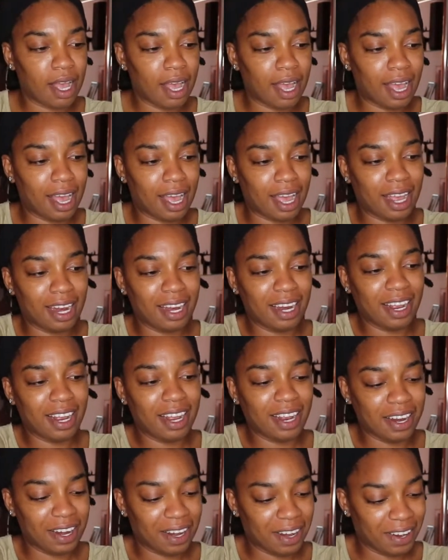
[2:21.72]
and
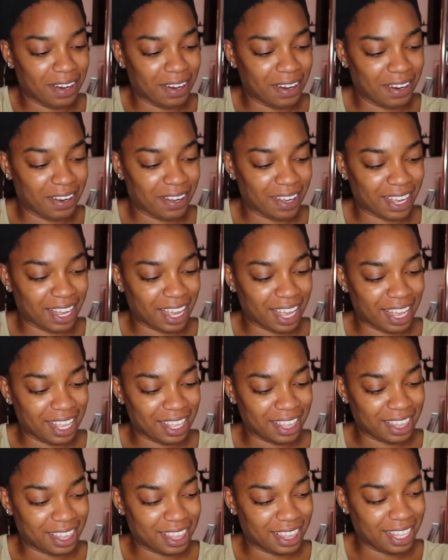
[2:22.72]
look
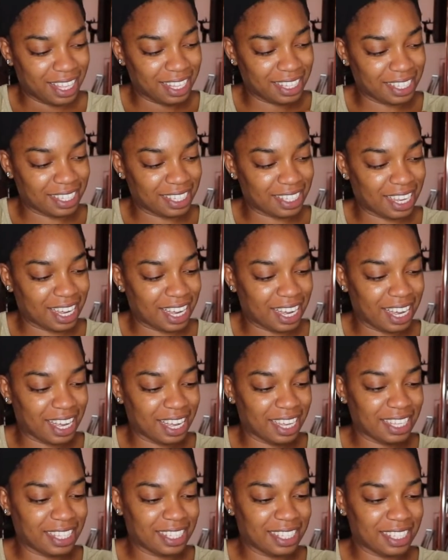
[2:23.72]
at this,
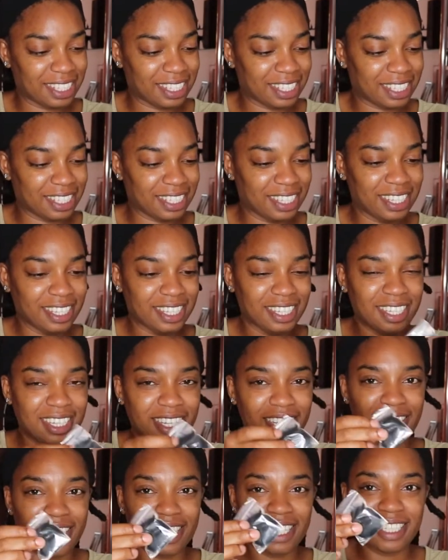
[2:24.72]
guys.
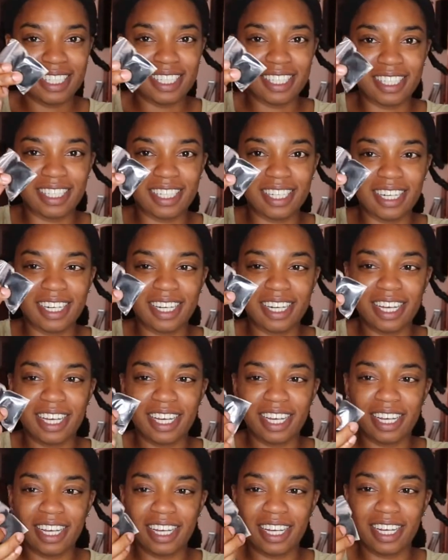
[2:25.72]
This is the
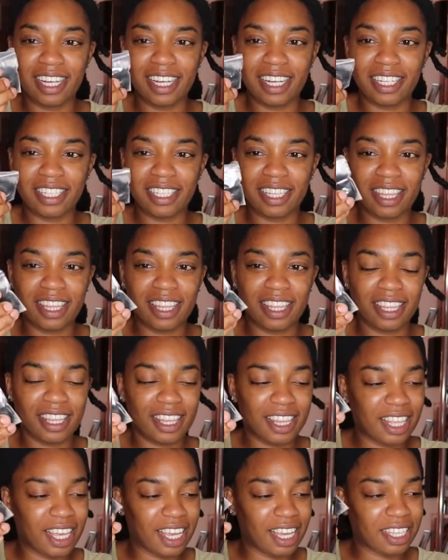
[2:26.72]

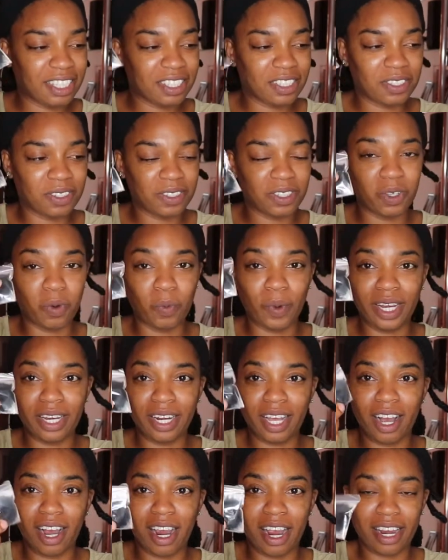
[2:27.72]
thing, to the
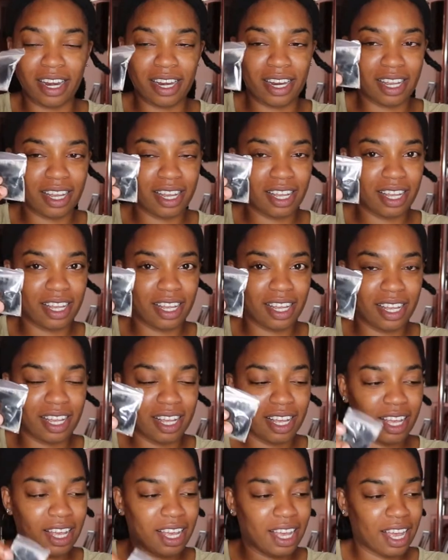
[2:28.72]
wind guard.
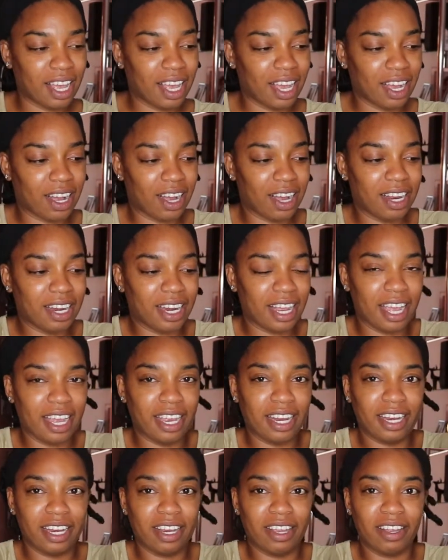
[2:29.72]
Got that
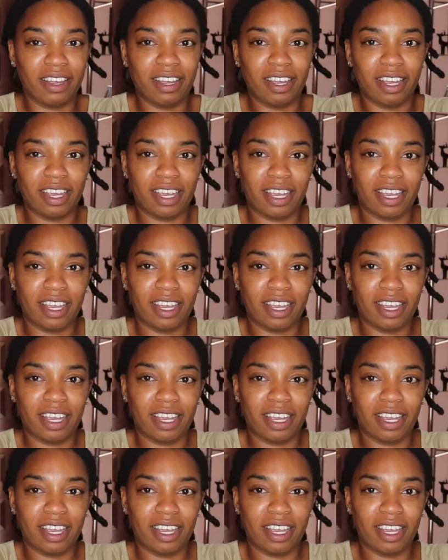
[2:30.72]
in there.